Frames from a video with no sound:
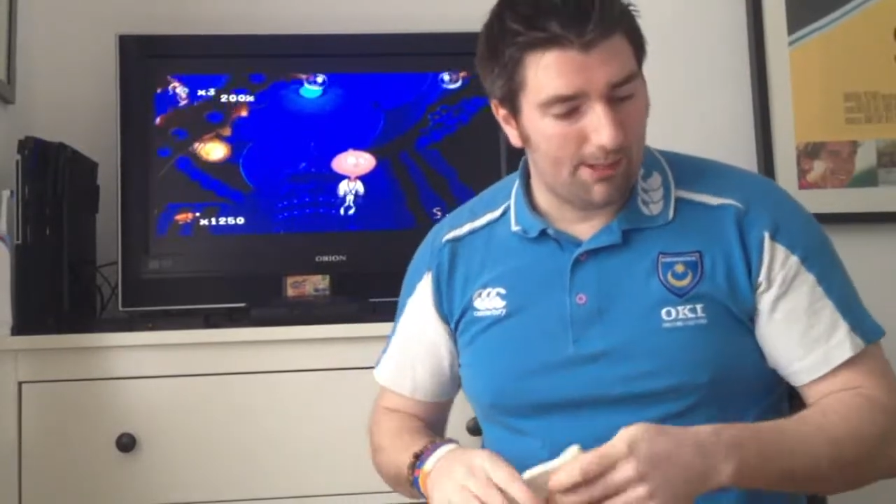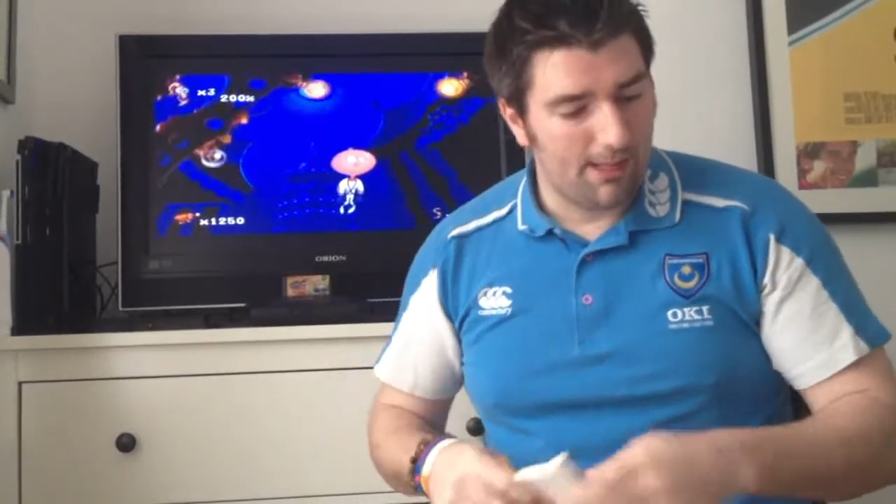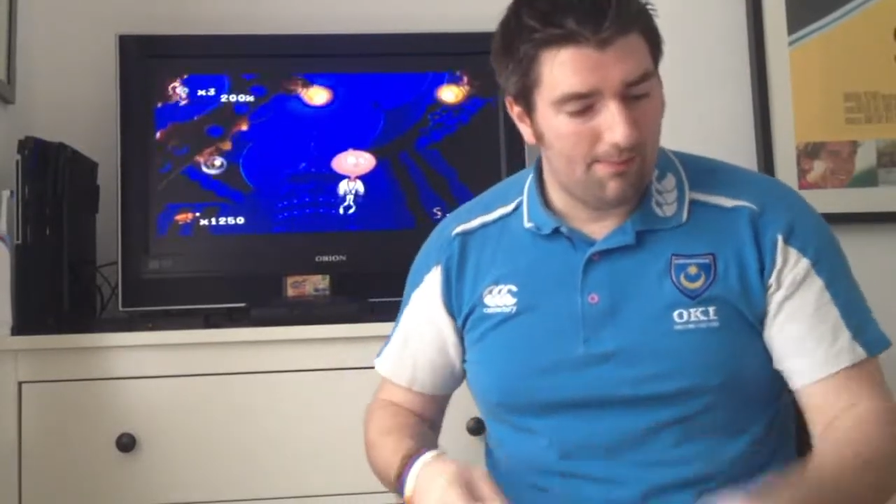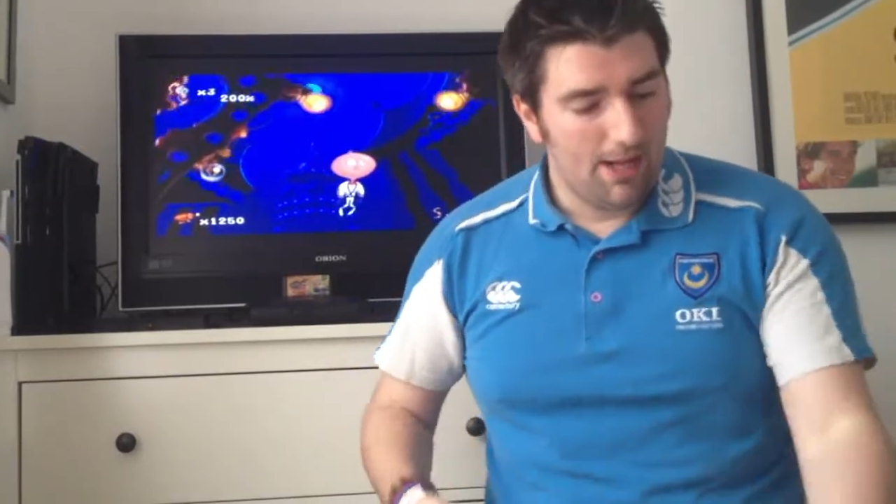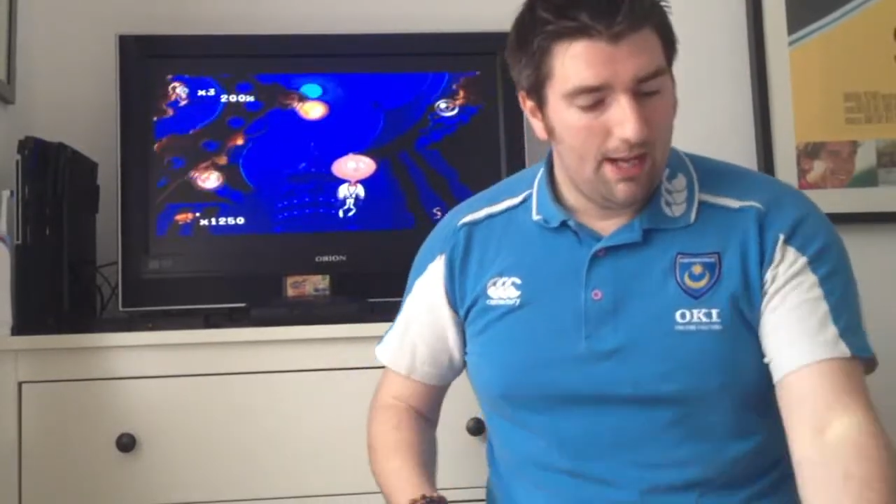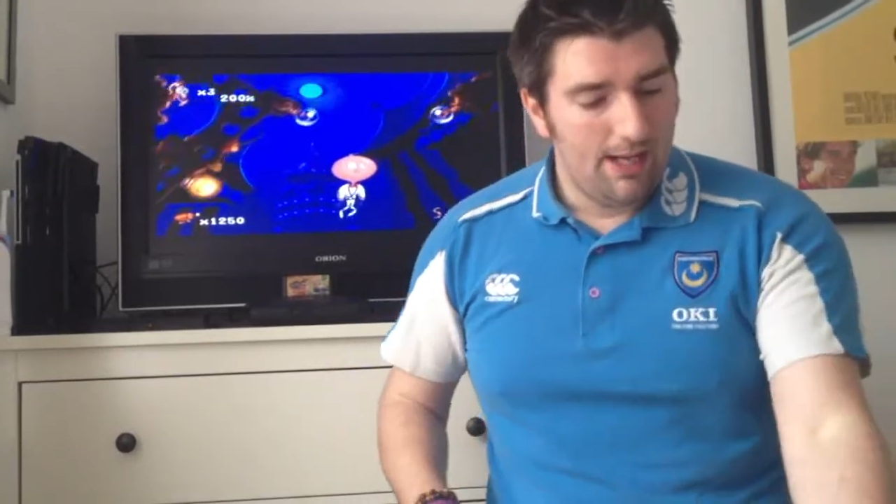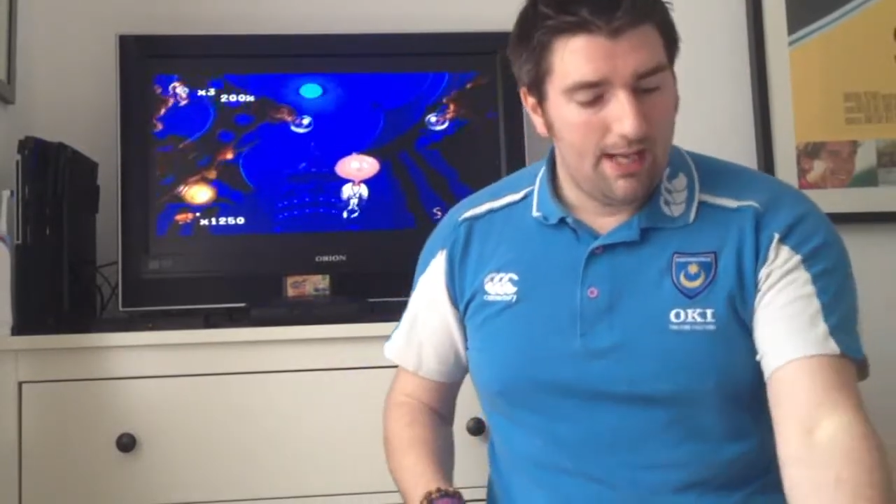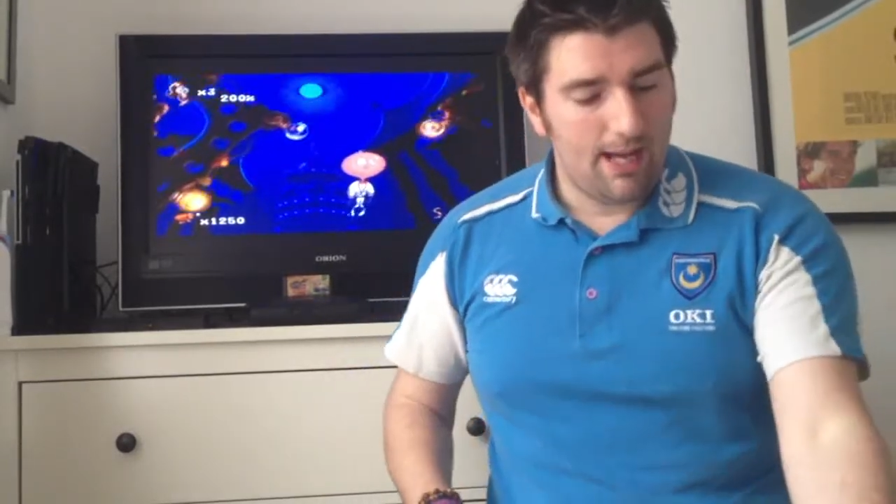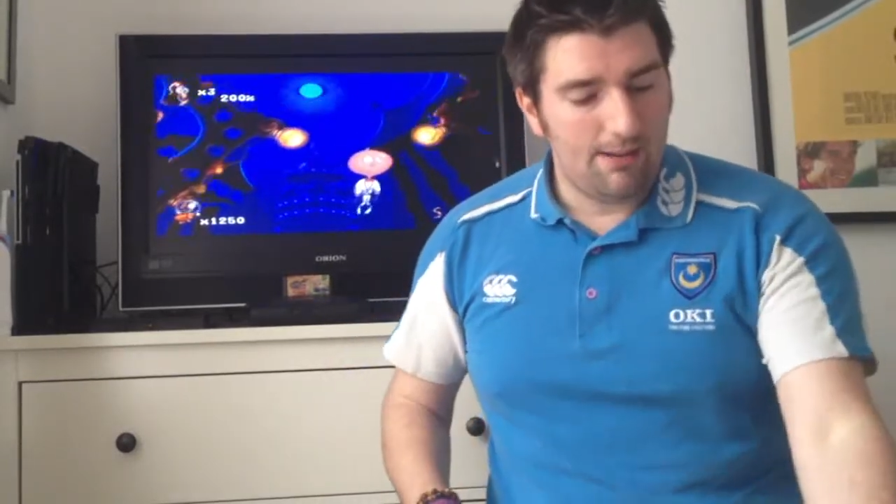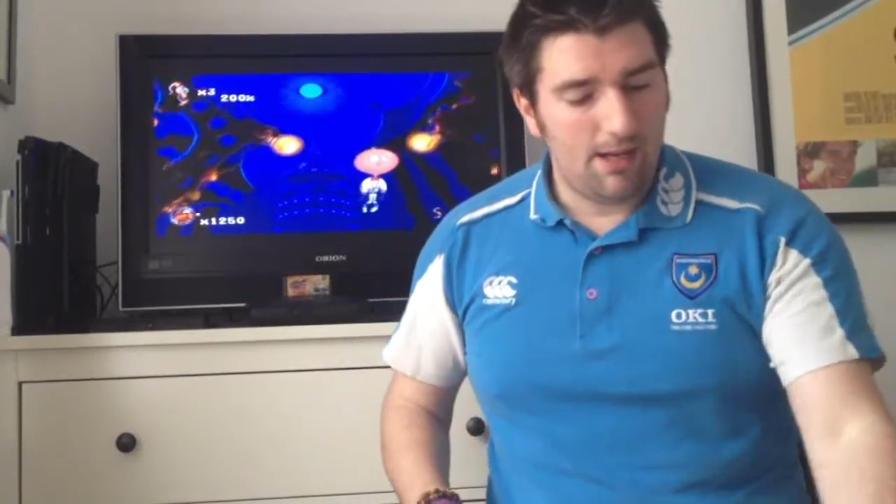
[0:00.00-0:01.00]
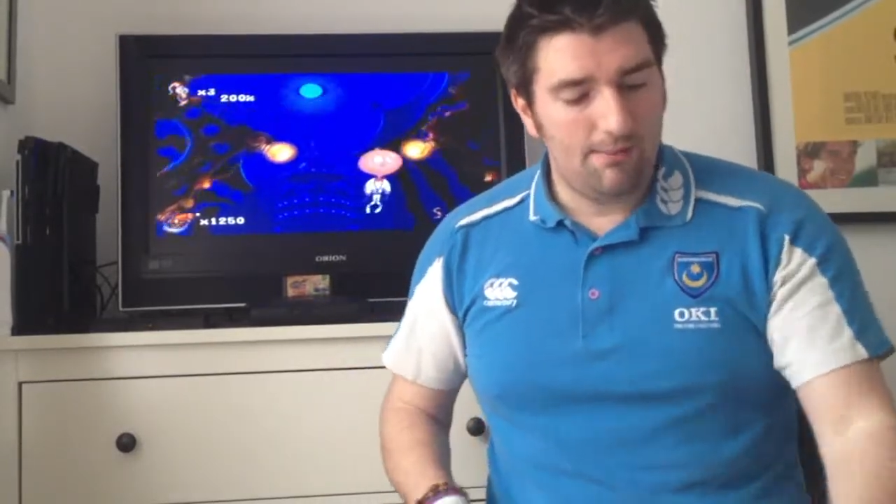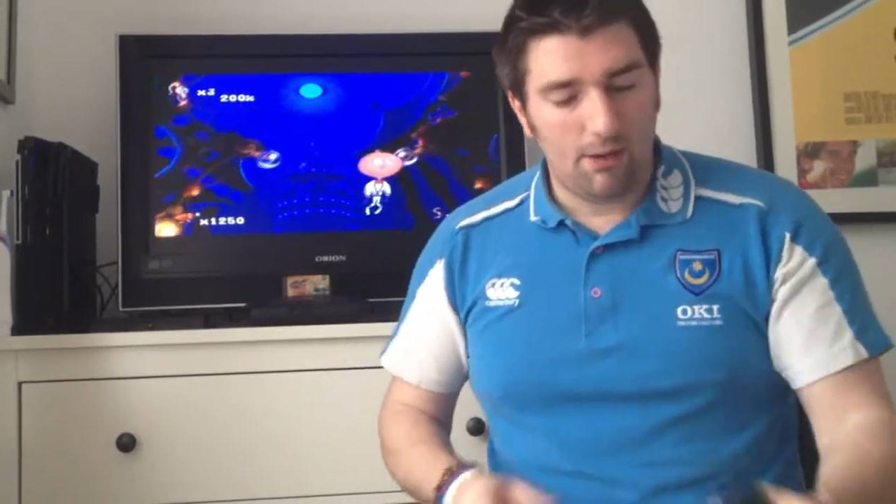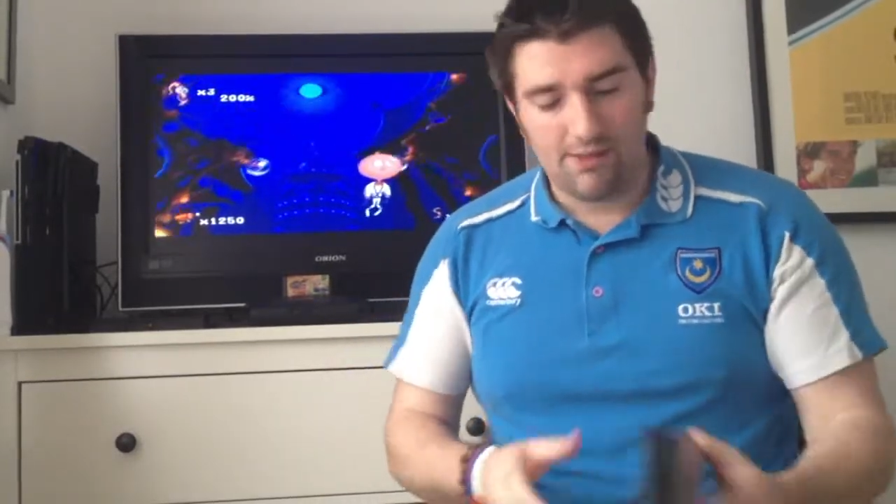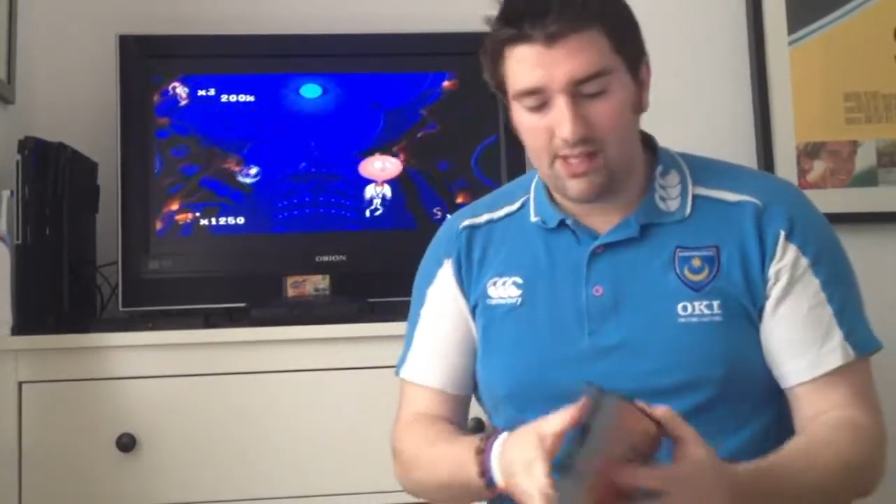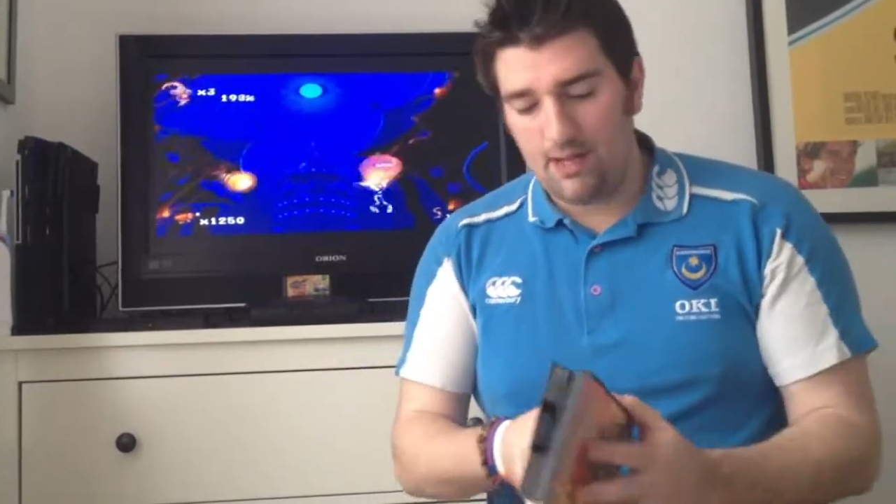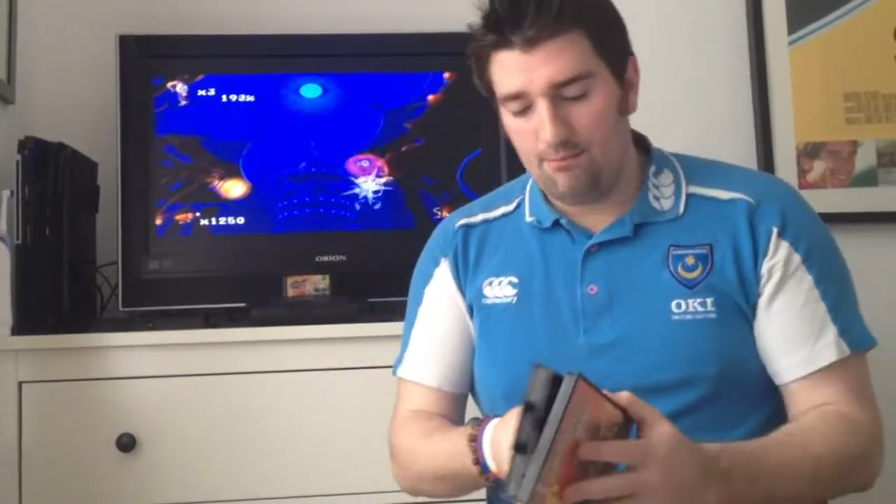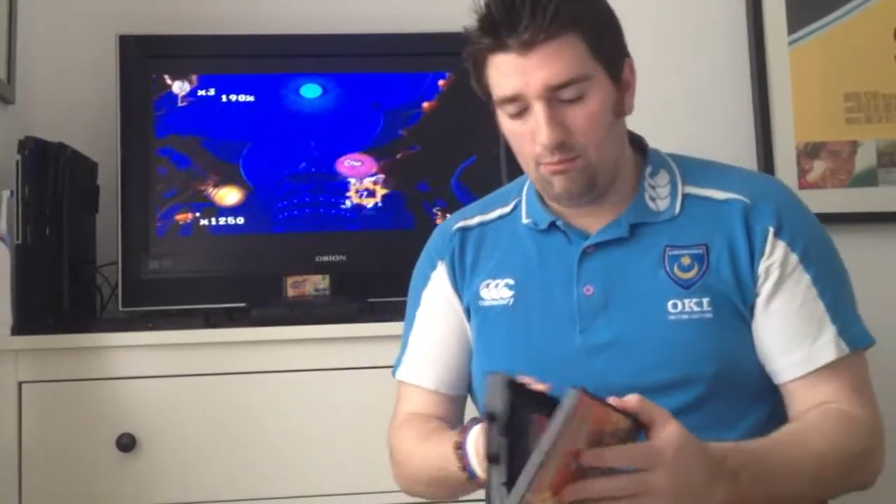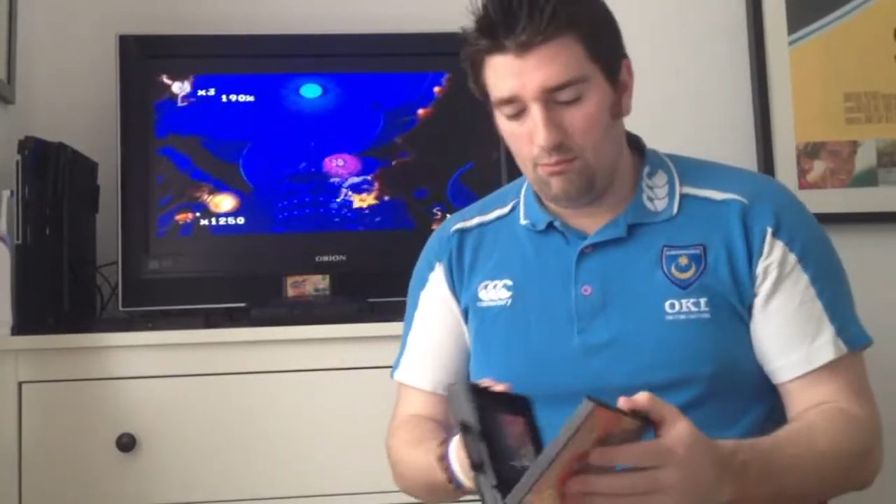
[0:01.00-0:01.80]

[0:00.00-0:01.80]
But yeah, obviously